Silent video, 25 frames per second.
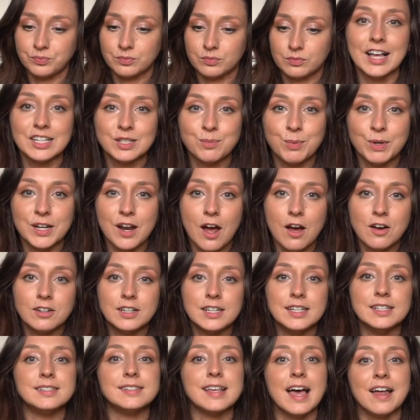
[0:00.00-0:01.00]
Last but not
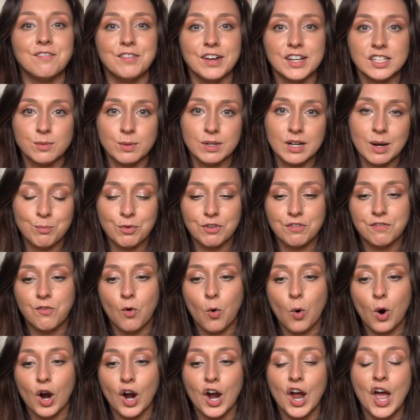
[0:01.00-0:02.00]
least, advancement number
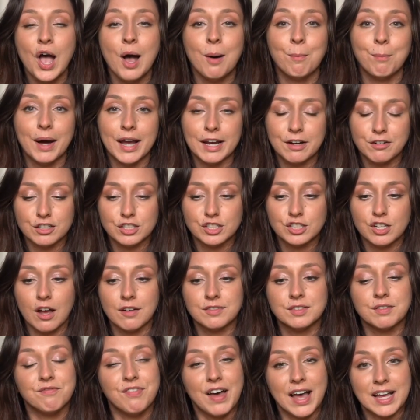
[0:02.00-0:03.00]
four,
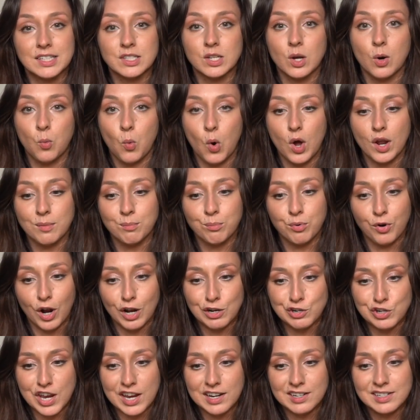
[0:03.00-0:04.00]
Microsoft's VASA 1
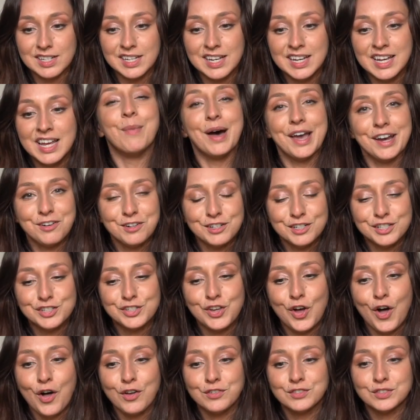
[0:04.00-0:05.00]
project.
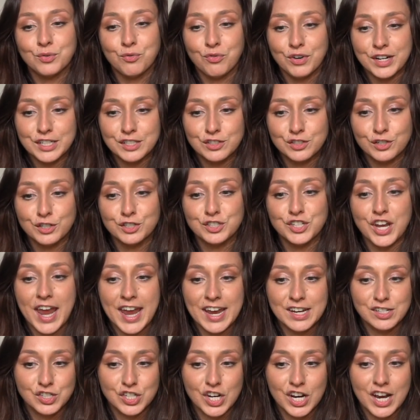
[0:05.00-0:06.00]
Microsoft's Research
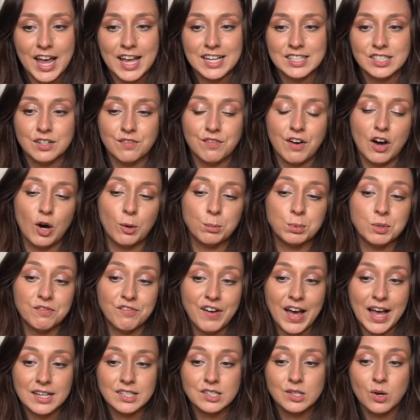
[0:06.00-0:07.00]
Asia has developed
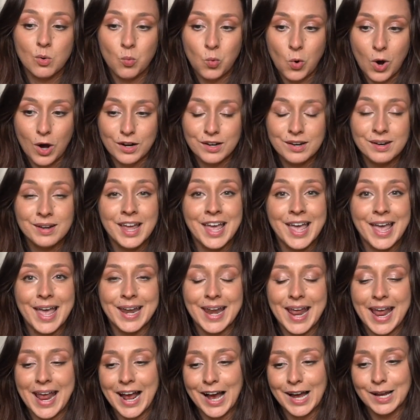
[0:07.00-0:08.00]
VASA 1,
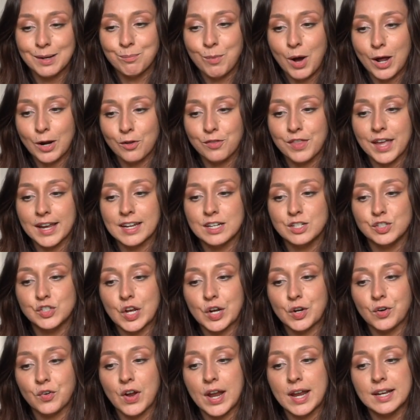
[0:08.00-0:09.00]
an AI model that can
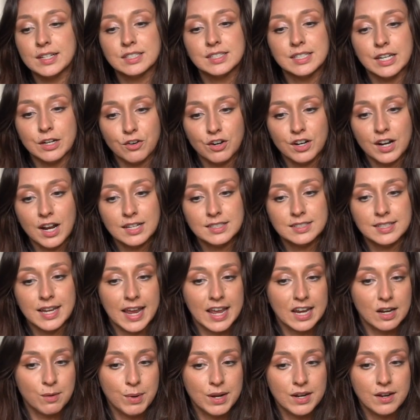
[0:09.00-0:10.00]
generate synchronized
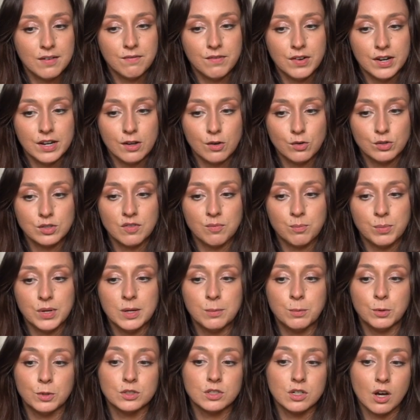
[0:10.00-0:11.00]
animated videos of
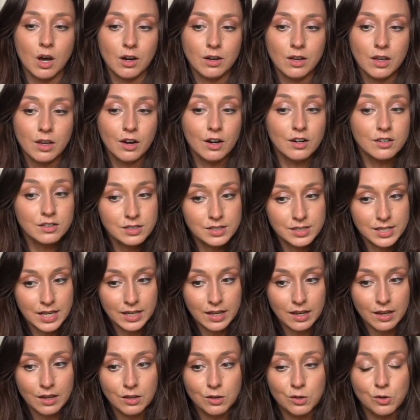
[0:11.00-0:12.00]
people talking or
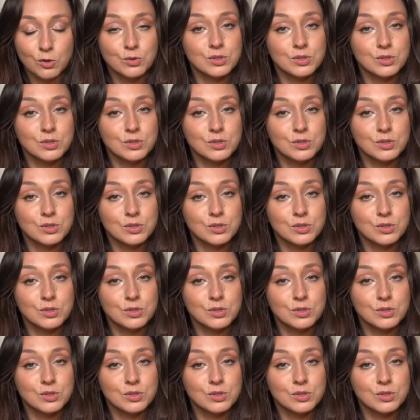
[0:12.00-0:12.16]
singing